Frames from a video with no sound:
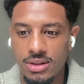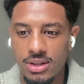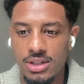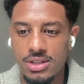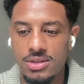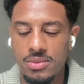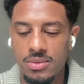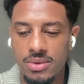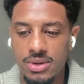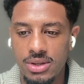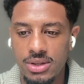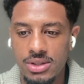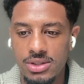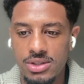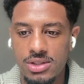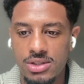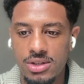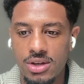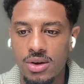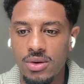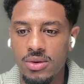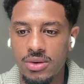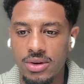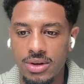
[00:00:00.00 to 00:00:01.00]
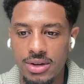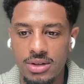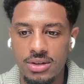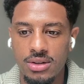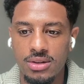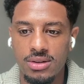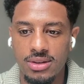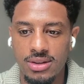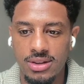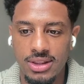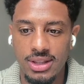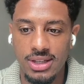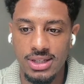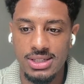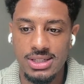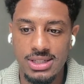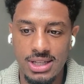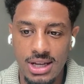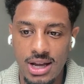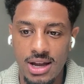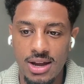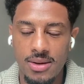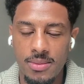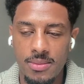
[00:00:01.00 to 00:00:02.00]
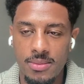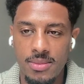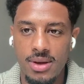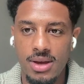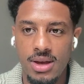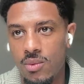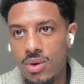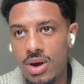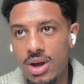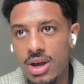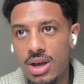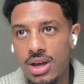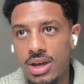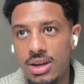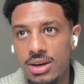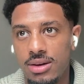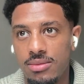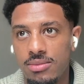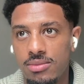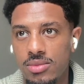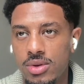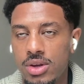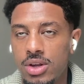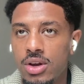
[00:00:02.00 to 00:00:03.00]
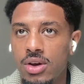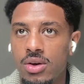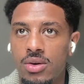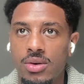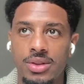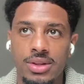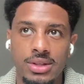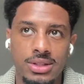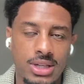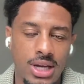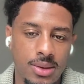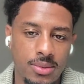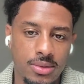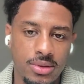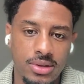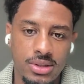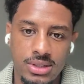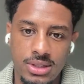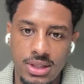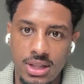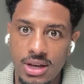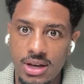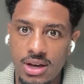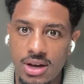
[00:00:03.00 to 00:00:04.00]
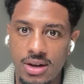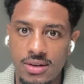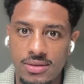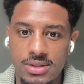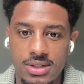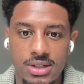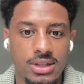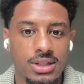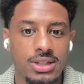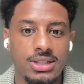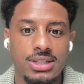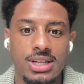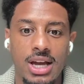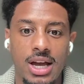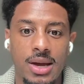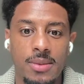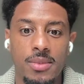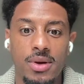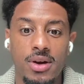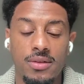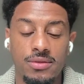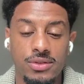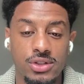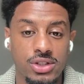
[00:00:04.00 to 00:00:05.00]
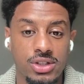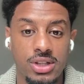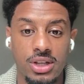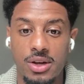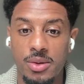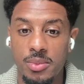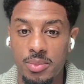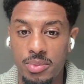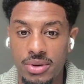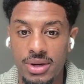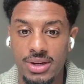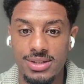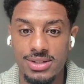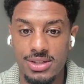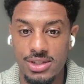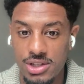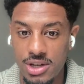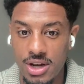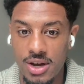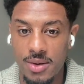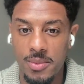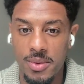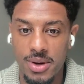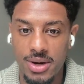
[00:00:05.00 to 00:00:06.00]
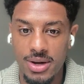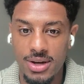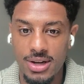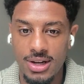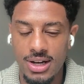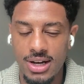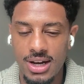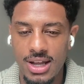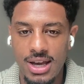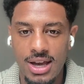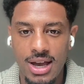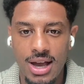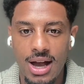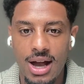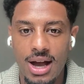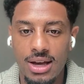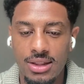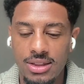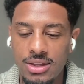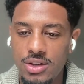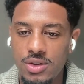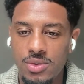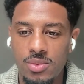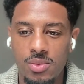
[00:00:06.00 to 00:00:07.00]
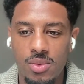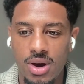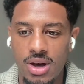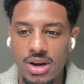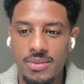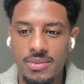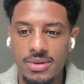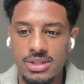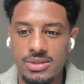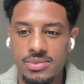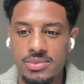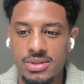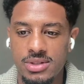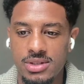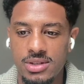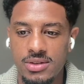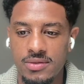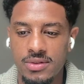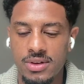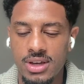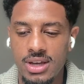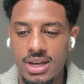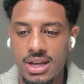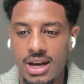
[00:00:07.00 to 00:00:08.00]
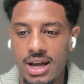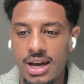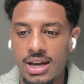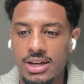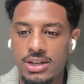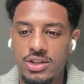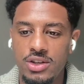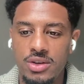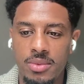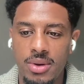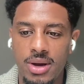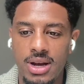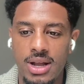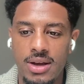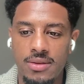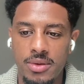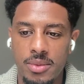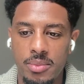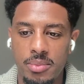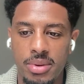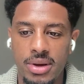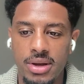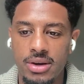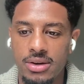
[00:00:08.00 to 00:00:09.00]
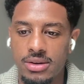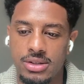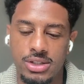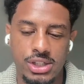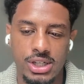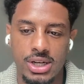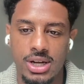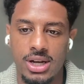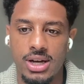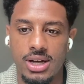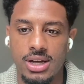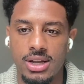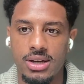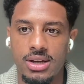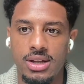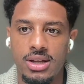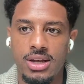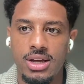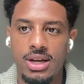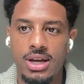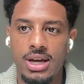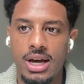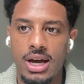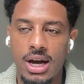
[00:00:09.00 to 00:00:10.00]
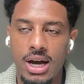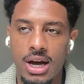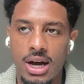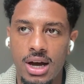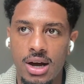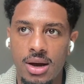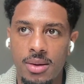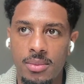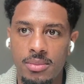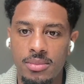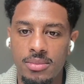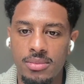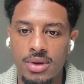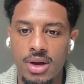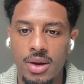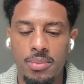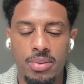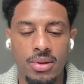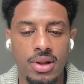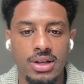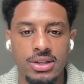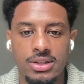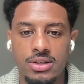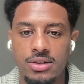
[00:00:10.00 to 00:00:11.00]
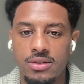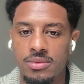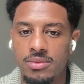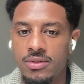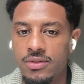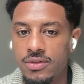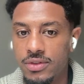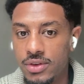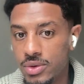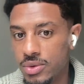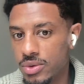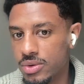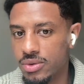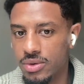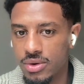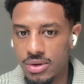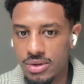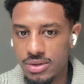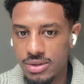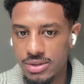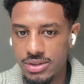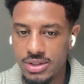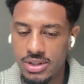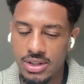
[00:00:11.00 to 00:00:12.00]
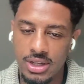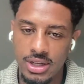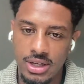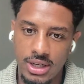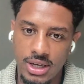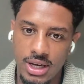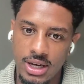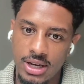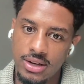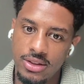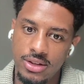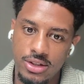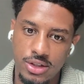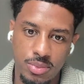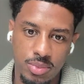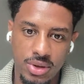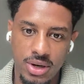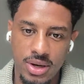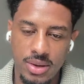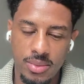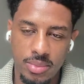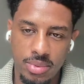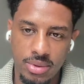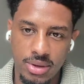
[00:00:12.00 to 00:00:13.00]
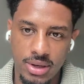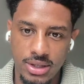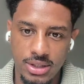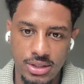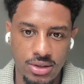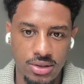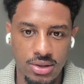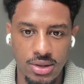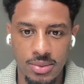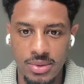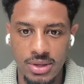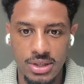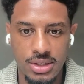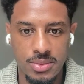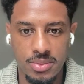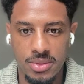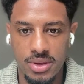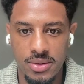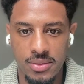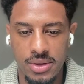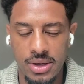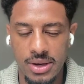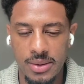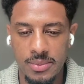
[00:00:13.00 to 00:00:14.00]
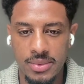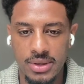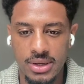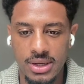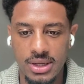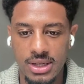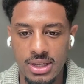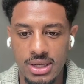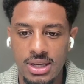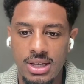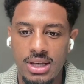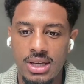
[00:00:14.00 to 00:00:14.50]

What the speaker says: This one is so critical this time when, in the time of these layoffs, in the time of just the compressed job market. I think you want to be specific and actually you might have a better shot applying to fewer roles than kind of the spray and pray. So let me explain what I mean.